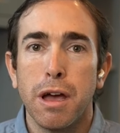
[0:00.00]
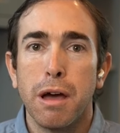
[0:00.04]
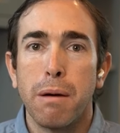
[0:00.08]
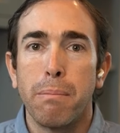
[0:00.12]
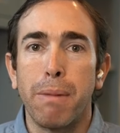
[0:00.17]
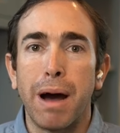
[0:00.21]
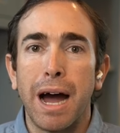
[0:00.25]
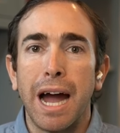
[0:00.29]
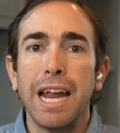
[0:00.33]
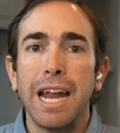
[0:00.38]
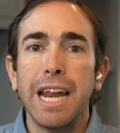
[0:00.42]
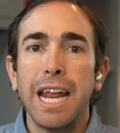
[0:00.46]

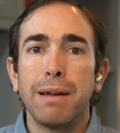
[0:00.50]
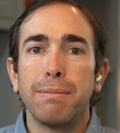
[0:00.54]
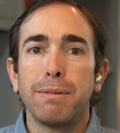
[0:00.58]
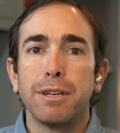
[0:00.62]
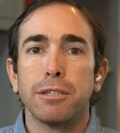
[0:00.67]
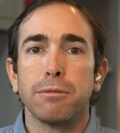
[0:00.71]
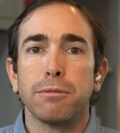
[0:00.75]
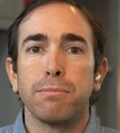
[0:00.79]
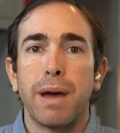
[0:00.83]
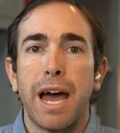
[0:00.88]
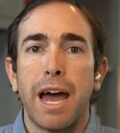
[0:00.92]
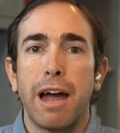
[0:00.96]
My name
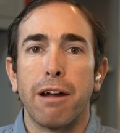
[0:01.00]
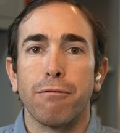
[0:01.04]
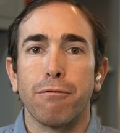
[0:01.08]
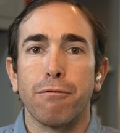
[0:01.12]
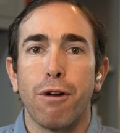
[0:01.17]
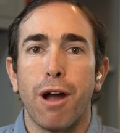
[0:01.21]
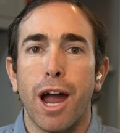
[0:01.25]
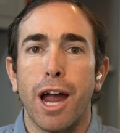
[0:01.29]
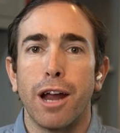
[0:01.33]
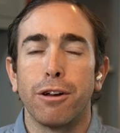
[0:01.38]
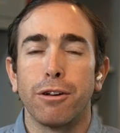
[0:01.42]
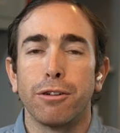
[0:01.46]
is Matt
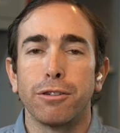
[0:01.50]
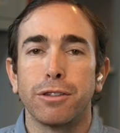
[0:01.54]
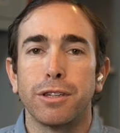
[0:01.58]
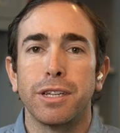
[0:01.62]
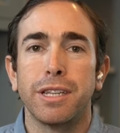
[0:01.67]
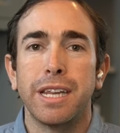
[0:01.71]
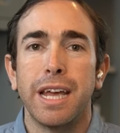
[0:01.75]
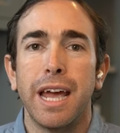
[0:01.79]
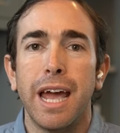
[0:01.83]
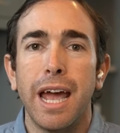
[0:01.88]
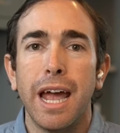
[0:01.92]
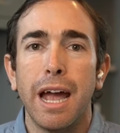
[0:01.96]
Reiner, and
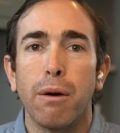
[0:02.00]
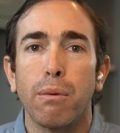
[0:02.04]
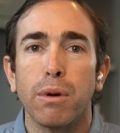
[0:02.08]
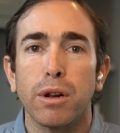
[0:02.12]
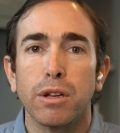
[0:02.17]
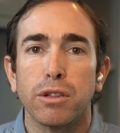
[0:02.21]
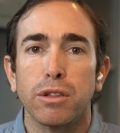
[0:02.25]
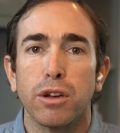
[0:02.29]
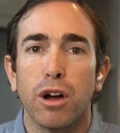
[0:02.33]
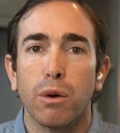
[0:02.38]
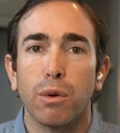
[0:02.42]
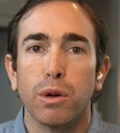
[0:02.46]
today I want
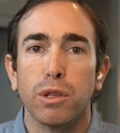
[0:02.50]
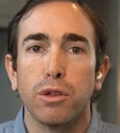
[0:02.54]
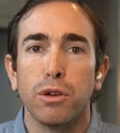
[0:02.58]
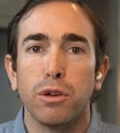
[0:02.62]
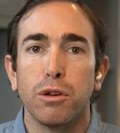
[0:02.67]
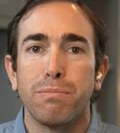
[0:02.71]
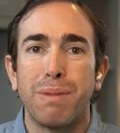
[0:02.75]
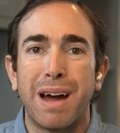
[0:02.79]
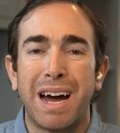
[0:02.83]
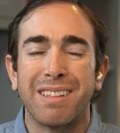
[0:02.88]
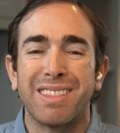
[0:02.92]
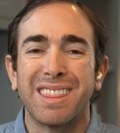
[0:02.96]
to talk with you
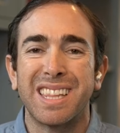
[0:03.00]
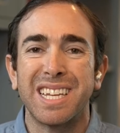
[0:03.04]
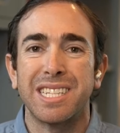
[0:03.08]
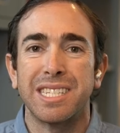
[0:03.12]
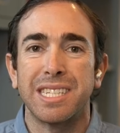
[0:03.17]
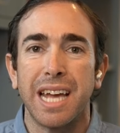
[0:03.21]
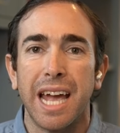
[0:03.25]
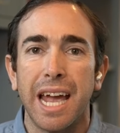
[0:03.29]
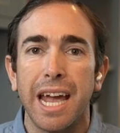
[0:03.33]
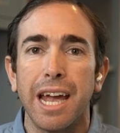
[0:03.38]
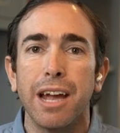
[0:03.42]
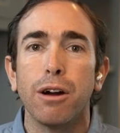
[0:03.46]
about the
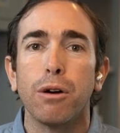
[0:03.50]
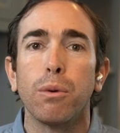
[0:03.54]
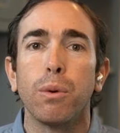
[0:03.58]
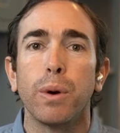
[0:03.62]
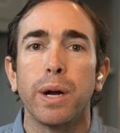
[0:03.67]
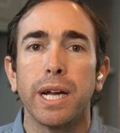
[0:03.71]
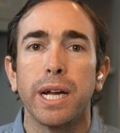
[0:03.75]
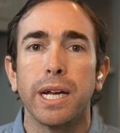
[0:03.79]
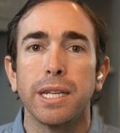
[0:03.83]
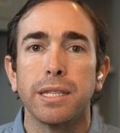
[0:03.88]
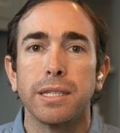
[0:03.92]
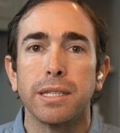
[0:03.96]

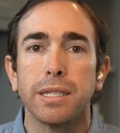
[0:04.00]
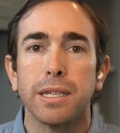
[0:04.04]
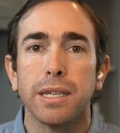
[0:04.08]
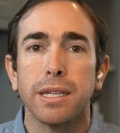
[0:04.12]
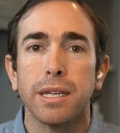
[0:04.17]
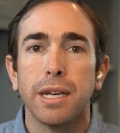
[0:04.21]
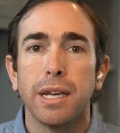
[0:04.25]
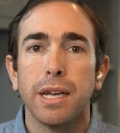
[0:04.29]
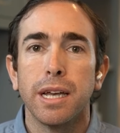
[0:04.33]
tailwinds